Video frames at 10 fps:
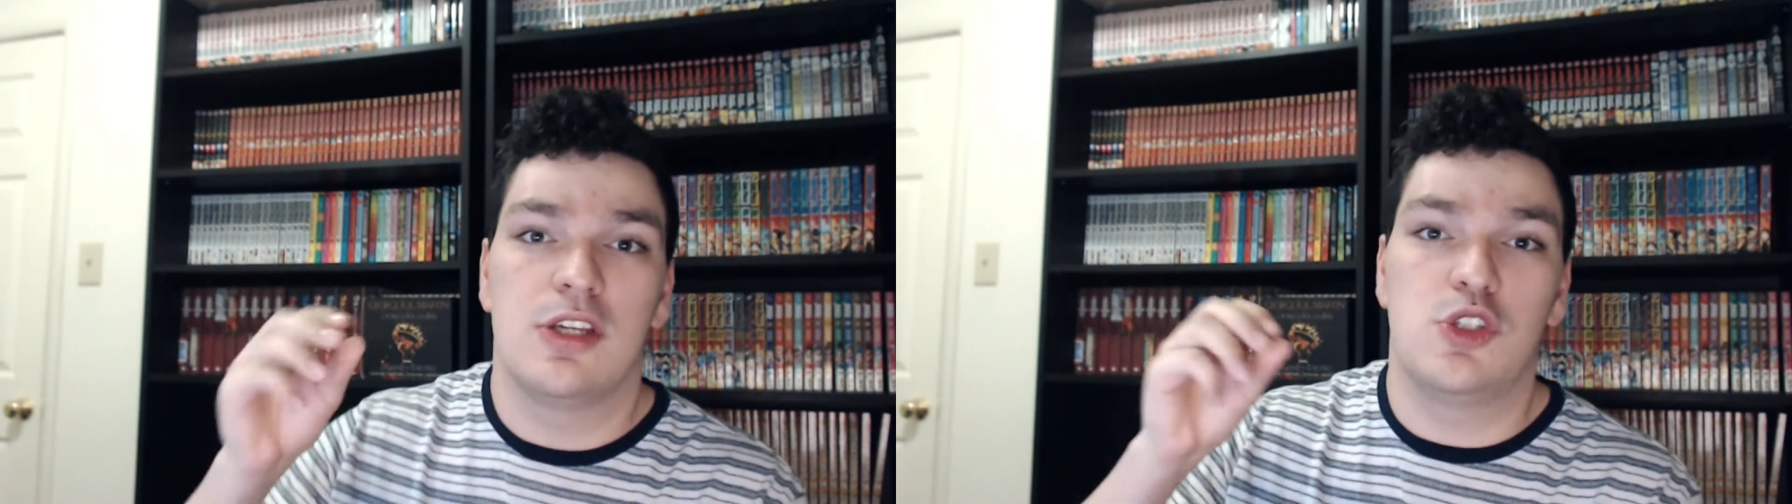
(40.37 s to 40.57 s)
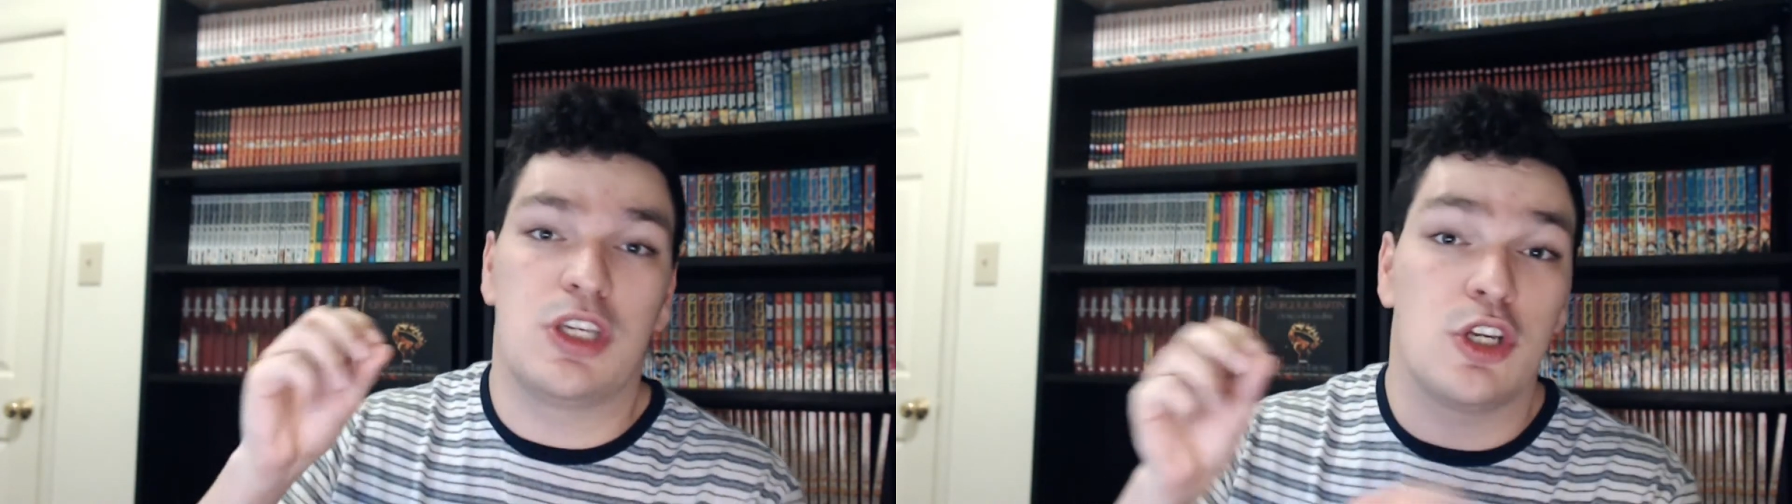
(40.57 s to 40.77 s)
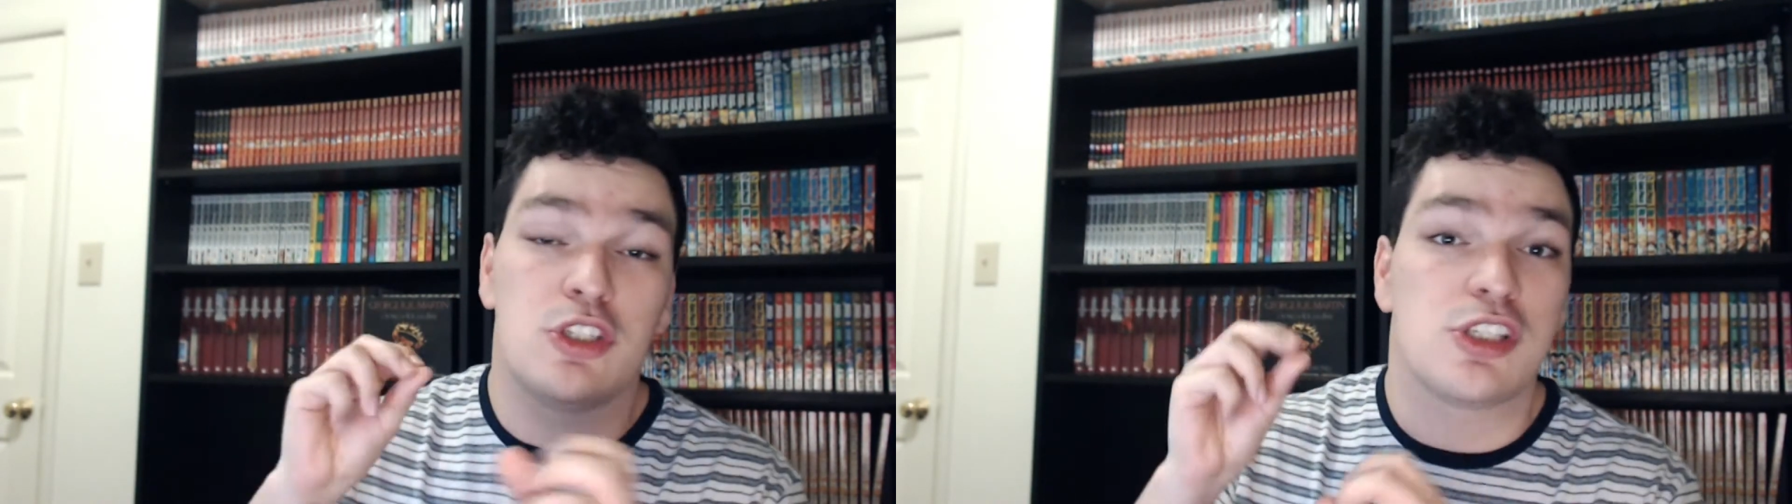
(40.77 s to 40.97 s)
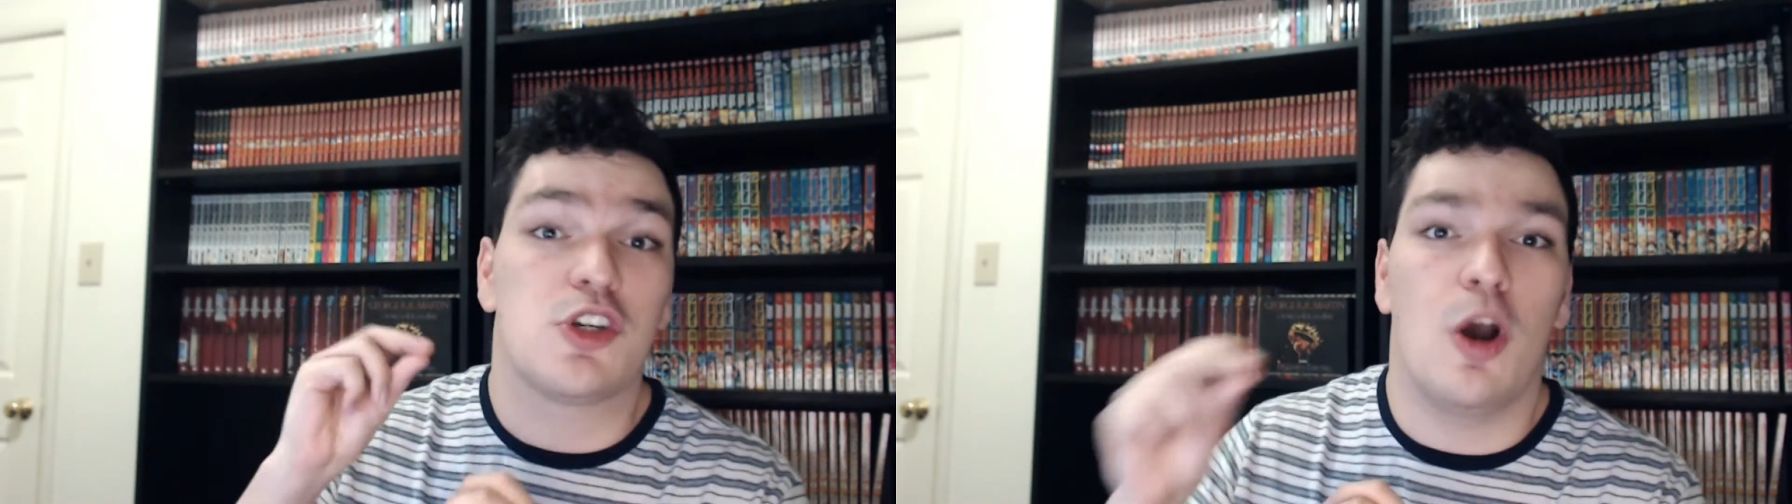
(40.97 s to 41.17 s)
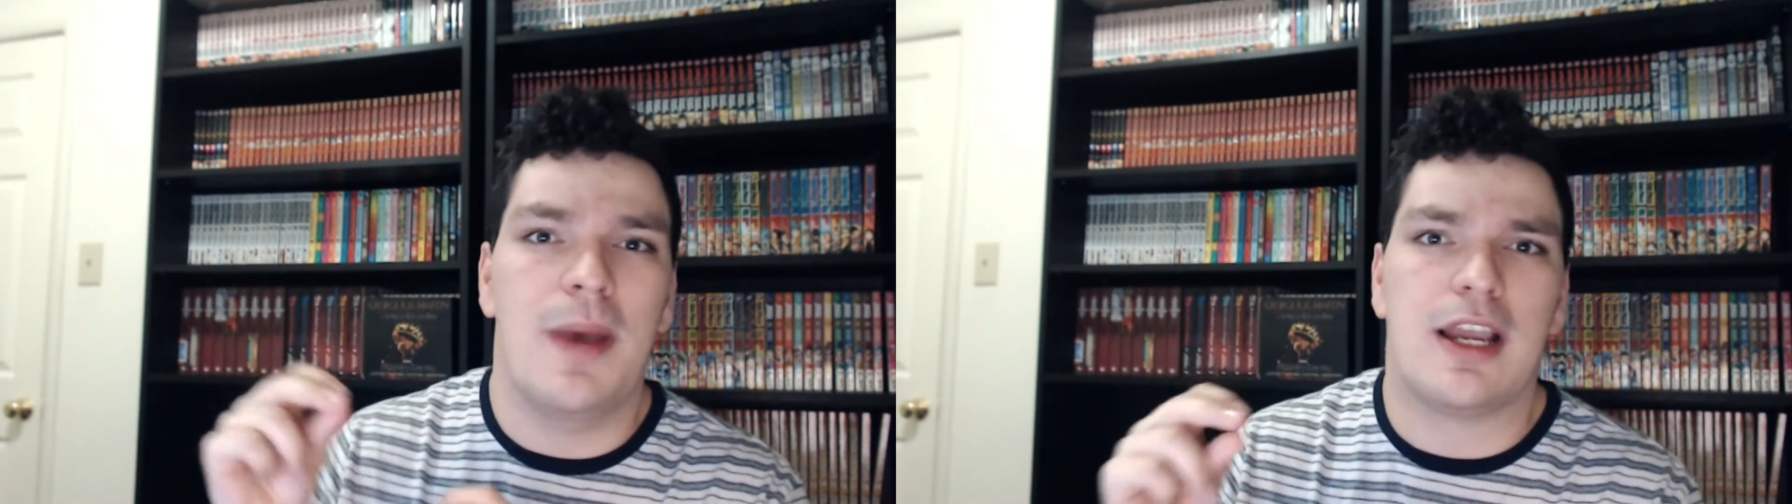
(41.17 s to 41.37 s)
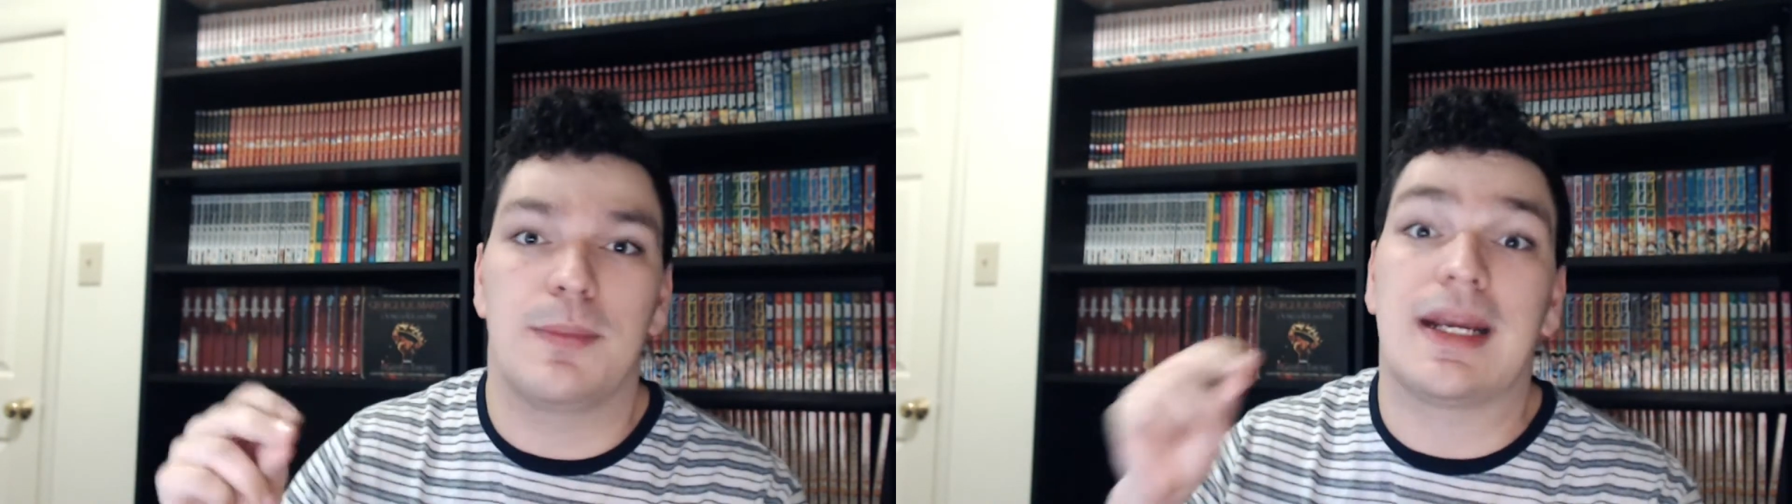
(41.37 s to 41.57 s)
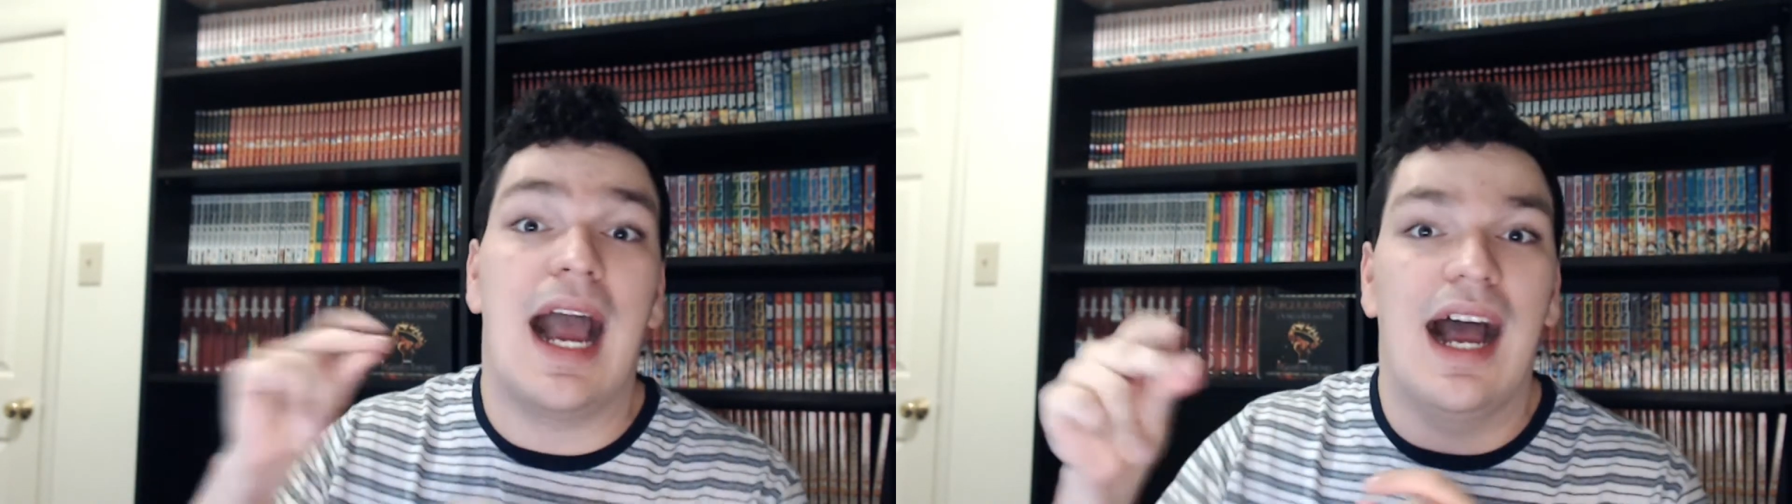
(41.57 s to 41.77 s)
so you can just go back and be like,